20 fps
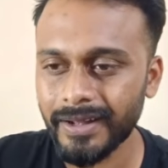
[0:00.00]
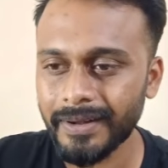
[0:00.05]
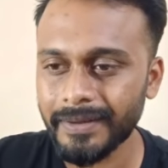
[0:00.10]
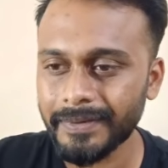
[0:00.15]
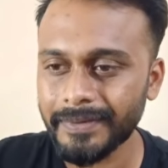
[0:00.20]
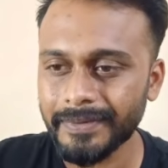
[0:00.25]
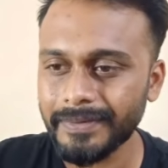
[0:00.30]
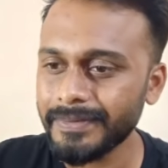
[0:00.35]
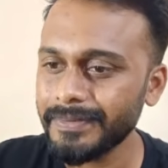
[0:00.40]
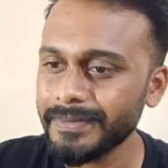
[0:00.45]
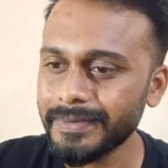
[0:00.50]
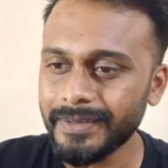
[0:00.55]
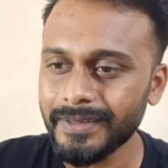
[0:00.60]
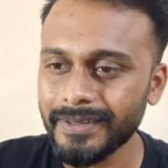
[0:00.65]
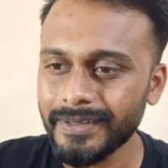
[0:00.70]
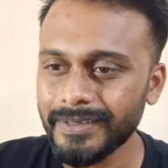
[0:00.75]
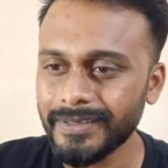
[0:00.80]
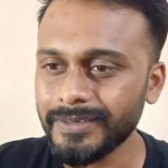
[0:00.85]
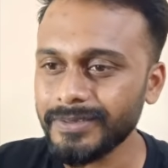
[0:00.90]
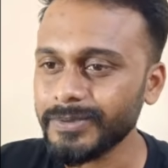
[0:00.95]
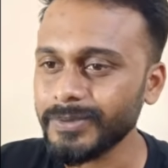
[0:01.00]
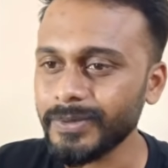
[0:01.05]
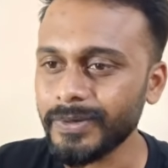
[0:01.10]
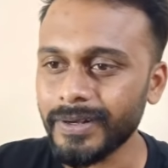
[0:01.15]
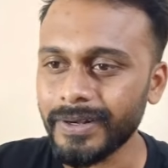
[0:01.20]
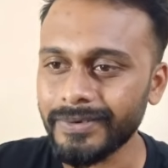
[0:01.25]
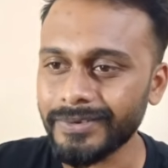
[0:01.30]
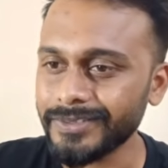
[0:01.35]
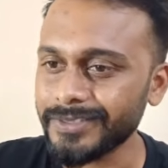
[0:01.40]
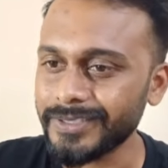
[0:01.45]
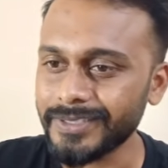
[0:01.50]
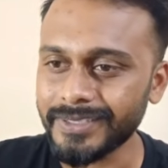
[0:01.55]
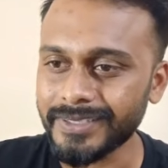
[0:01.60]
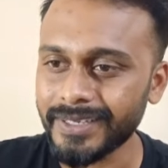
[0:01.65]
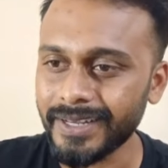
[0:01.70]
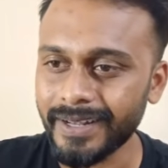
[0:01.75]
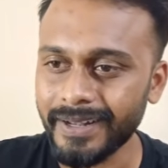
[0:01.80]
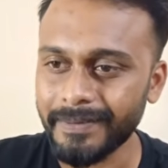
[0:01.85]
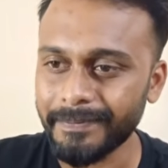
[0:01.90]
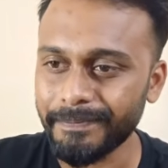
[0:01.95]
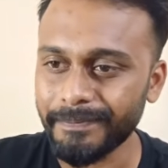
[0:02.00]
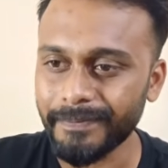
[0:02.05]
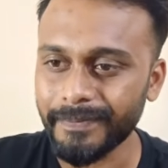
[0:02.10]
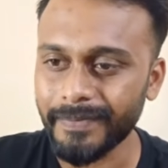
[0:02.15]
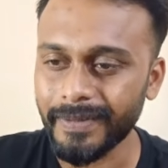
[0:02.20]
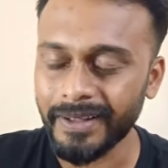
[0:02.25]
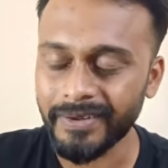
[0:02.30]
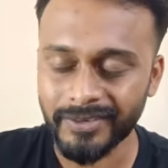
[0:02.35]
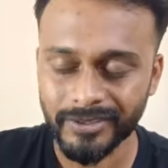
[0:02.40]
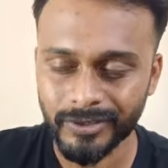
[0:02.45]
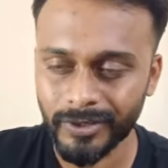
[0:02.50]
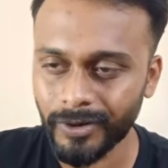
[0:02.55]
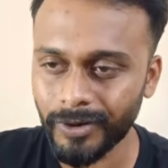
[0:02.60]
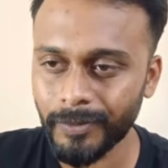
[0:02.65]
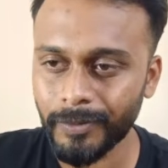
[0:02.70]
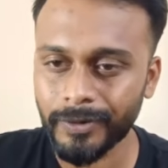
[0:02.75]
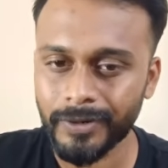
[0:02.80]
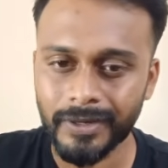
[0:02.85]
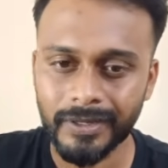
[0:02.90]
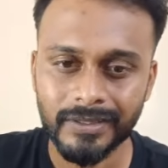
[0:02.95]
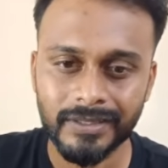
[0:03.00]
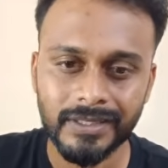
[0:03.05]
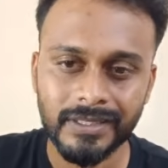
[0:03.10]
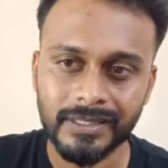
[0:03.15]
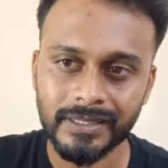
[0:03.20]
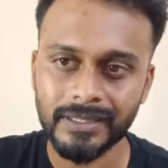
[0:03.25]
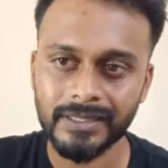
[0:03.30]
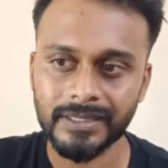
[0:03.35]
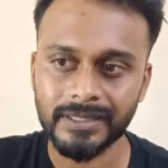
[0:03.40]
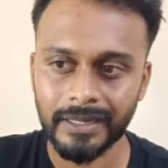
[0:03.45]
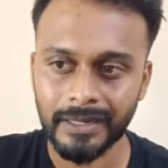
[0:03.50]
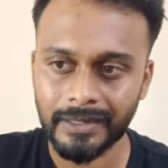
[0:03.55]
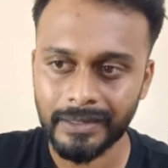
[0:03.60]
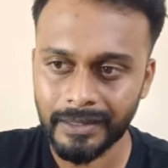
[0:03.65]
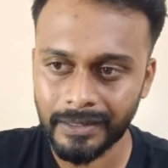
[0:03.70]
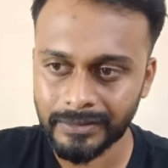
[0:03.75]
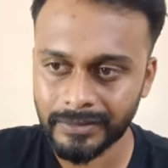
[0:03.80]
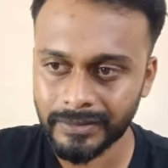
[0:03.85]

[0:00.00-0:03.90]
Uh, so I was wrong about cursor. Cursor